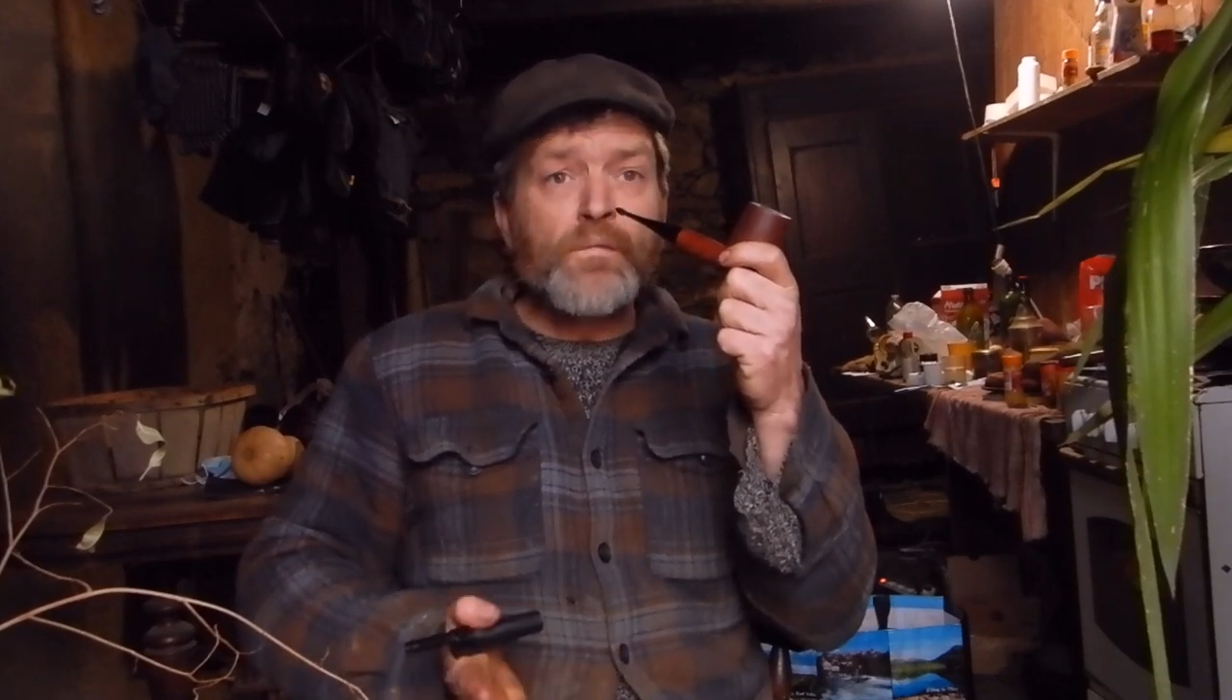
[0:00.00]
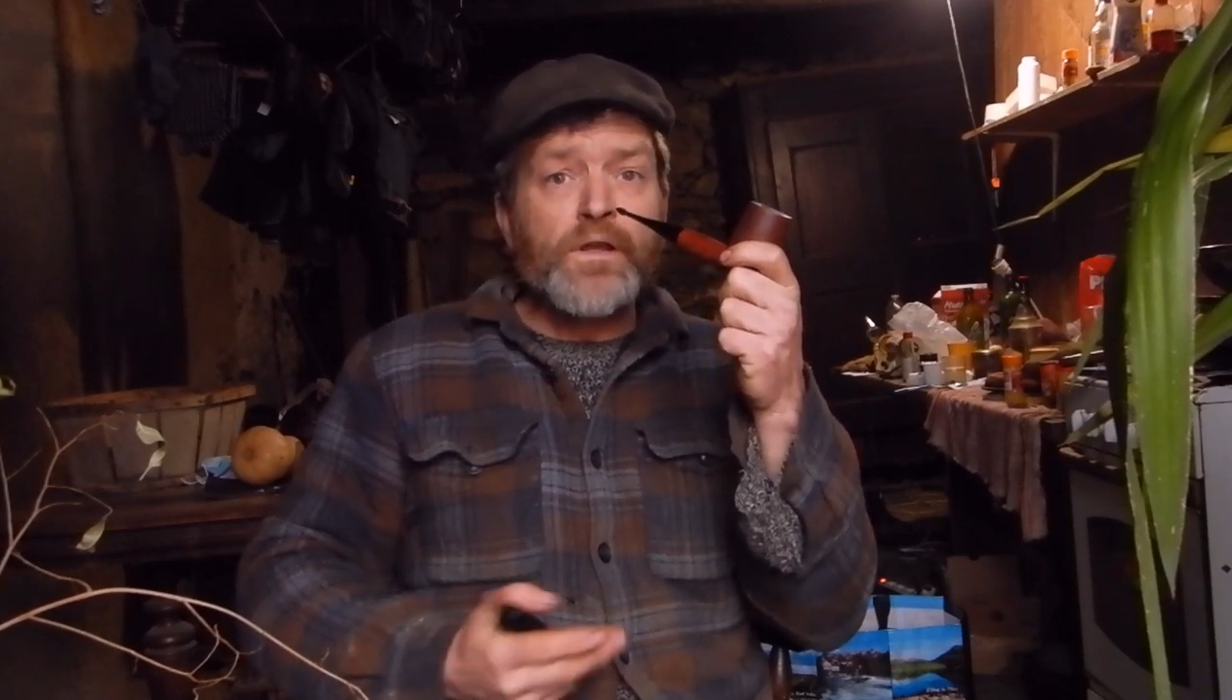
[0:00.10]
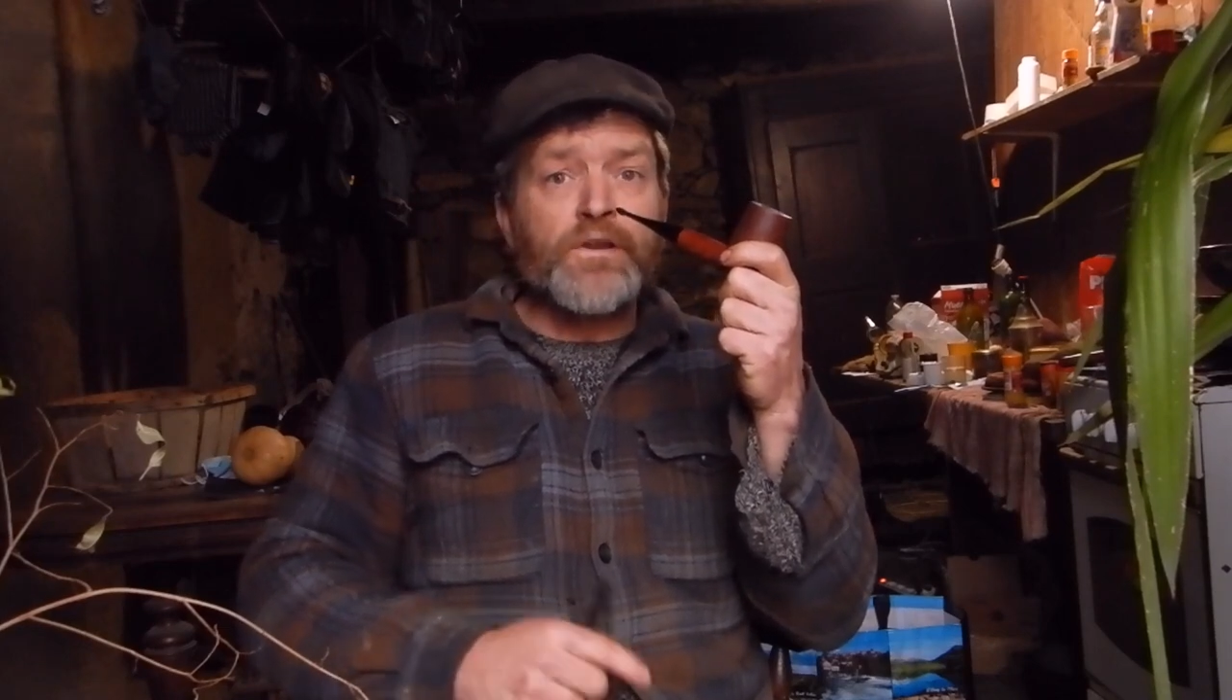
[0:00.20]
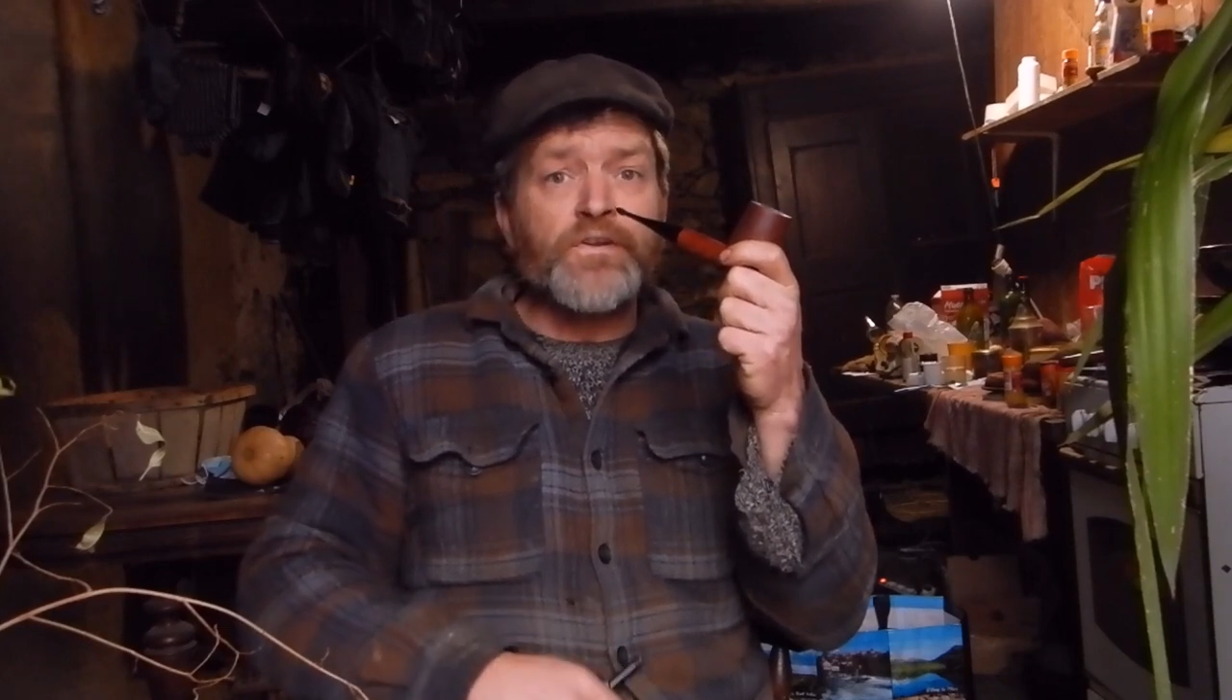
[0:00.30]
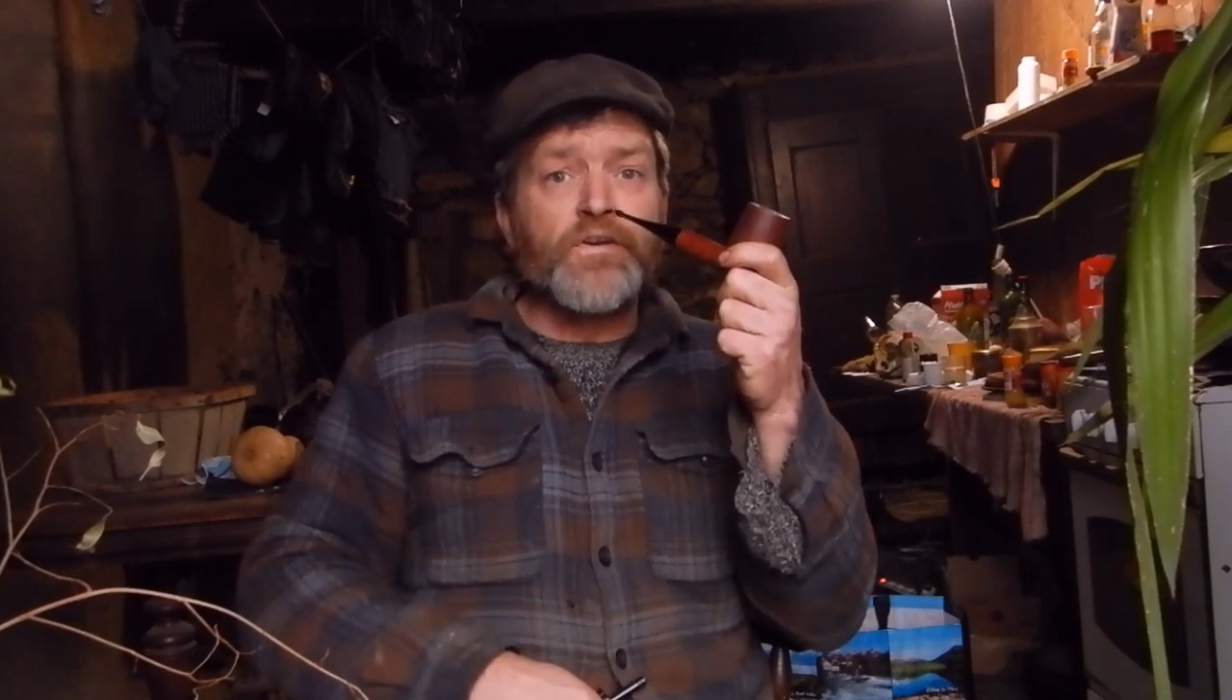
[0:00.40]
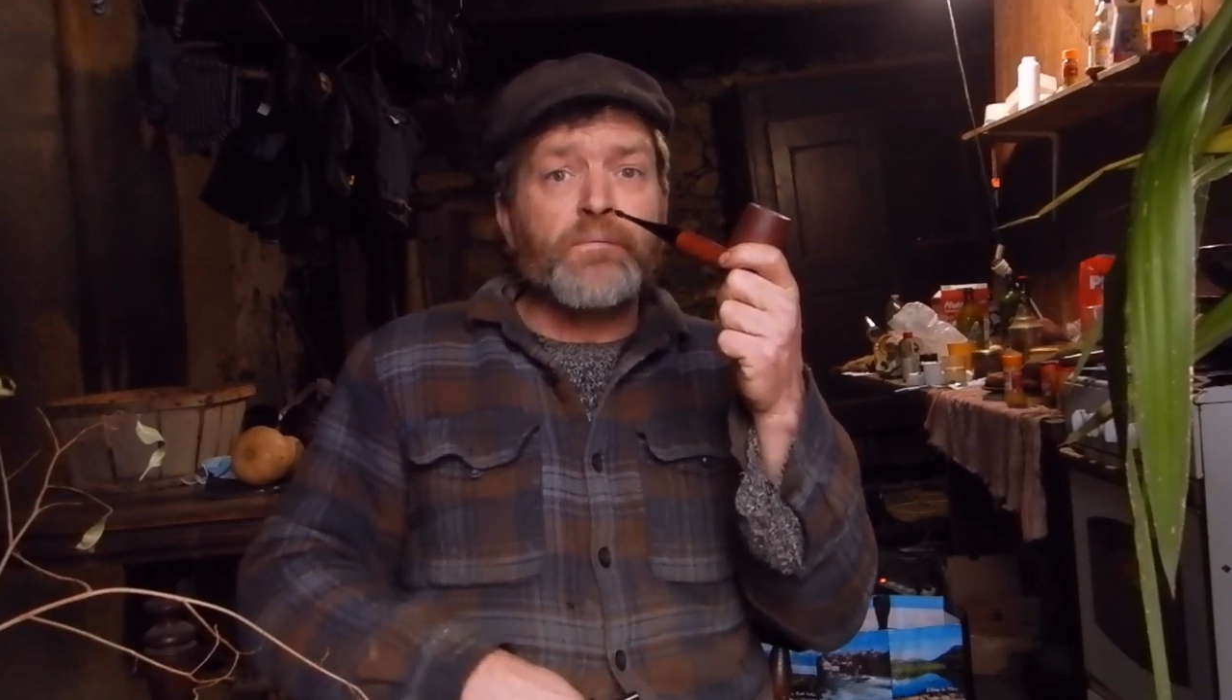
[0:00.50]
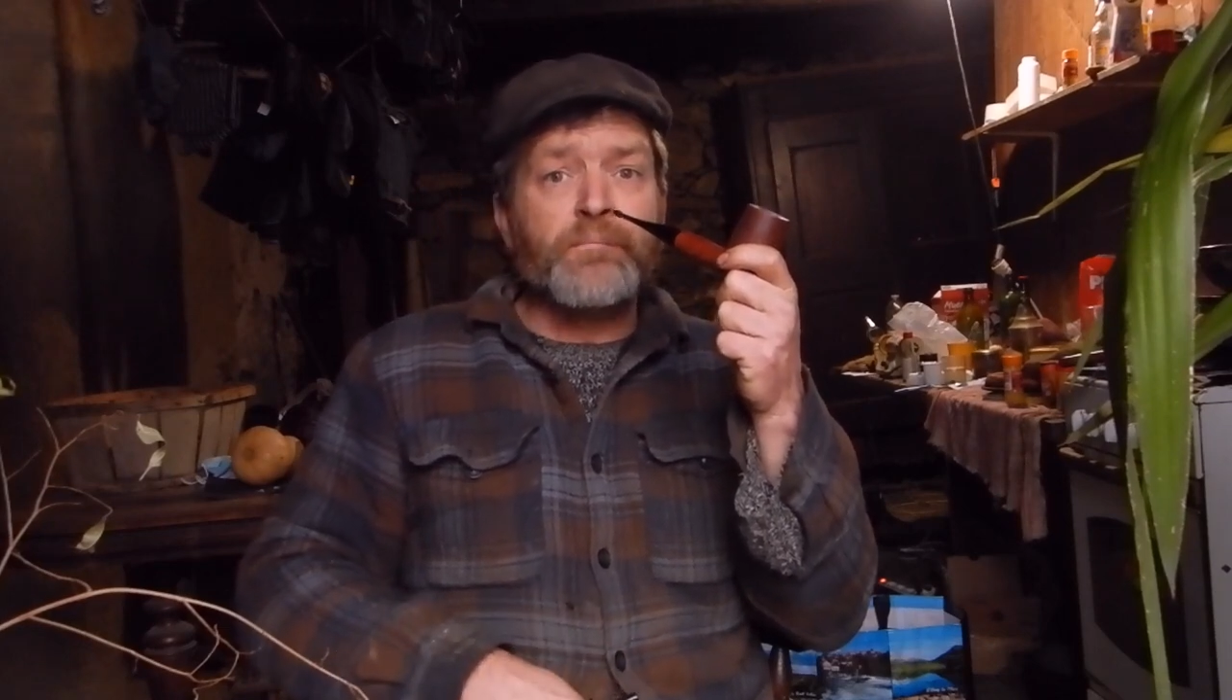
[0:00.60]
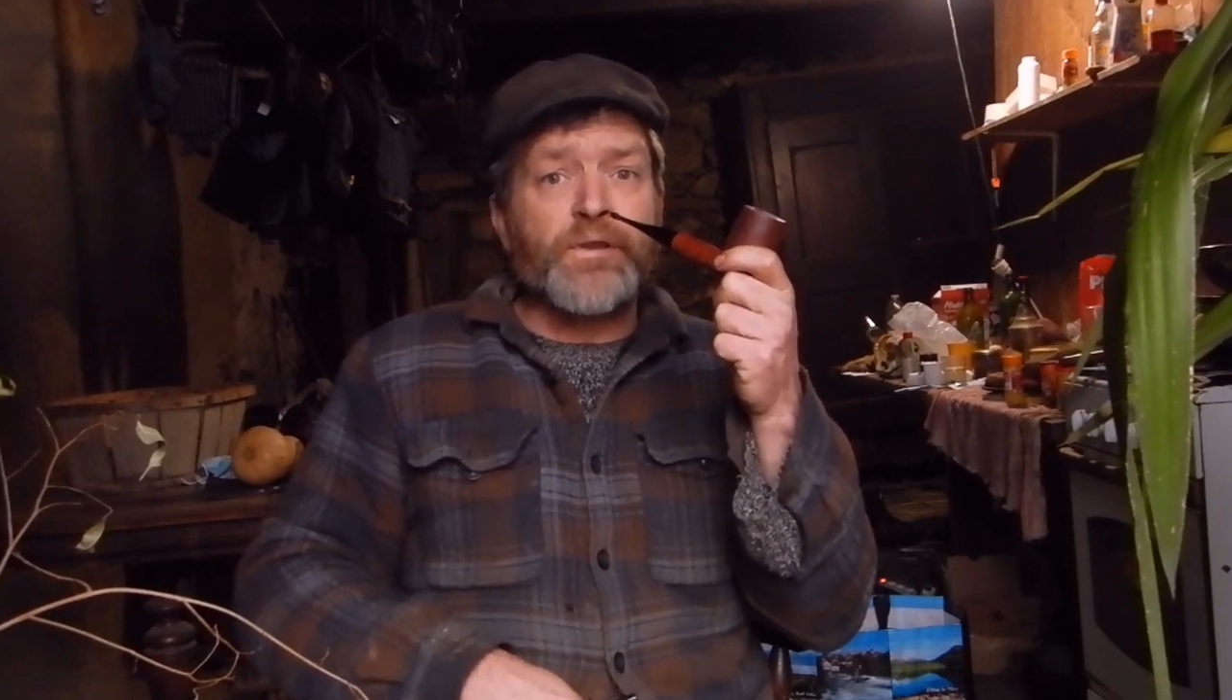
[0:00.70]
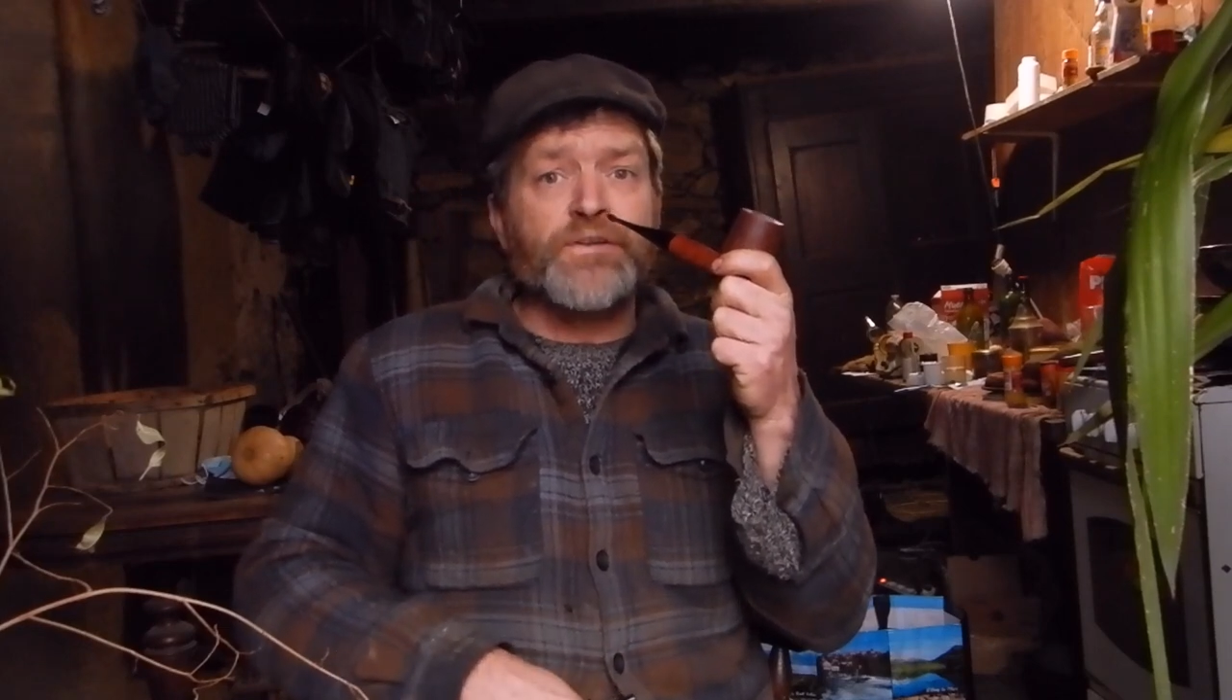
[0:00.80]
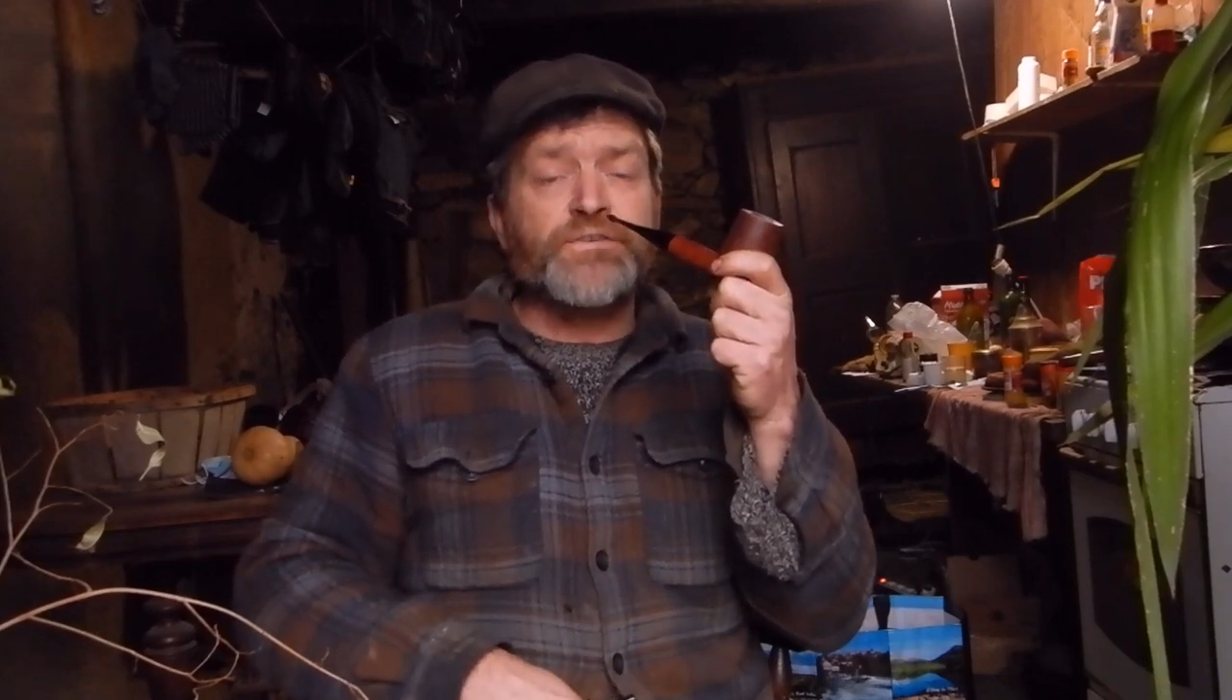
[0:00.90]
And
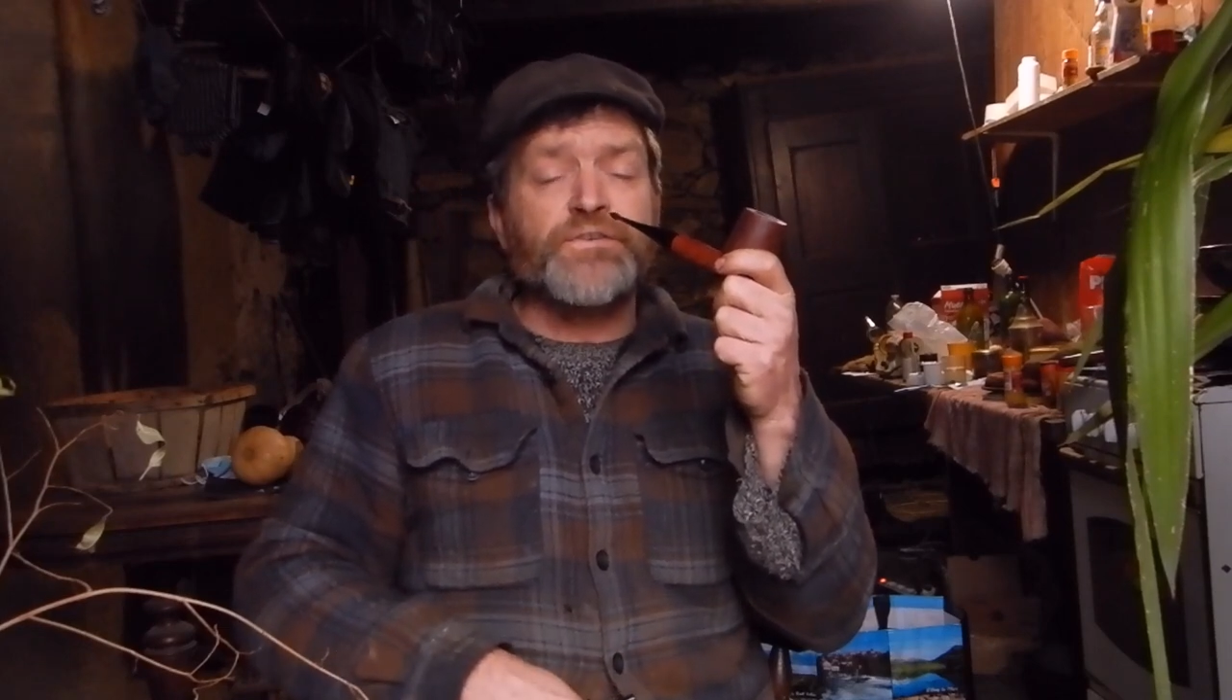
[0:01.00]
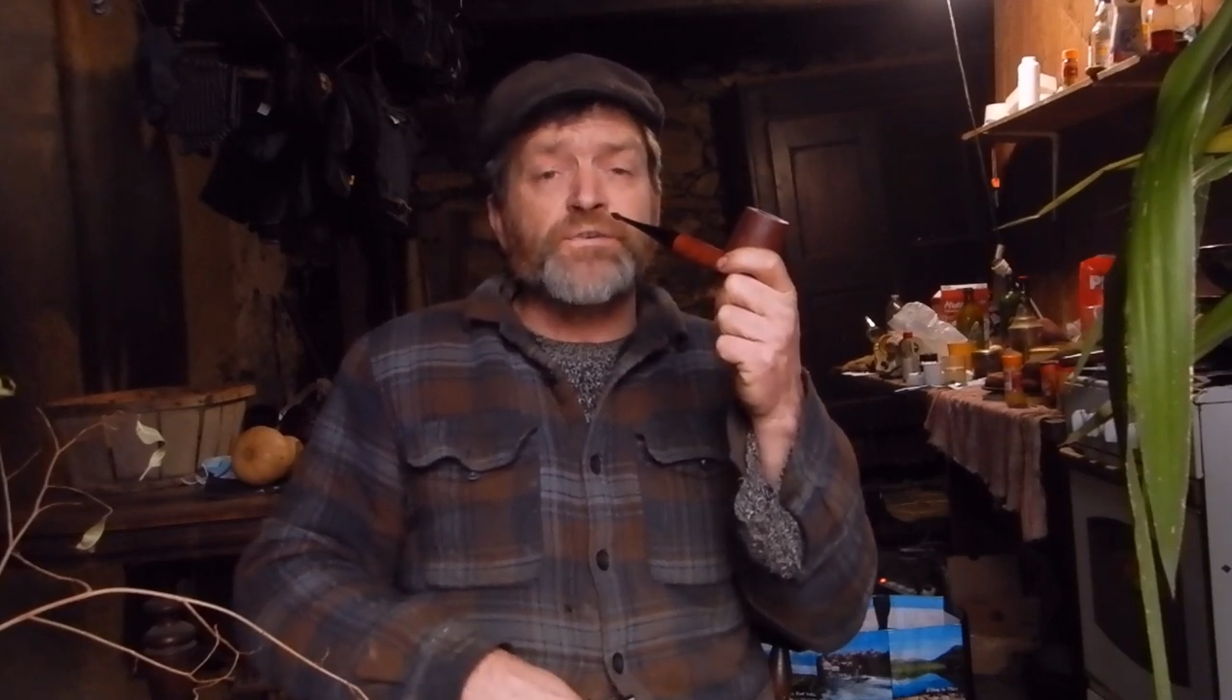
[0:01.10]
when we entered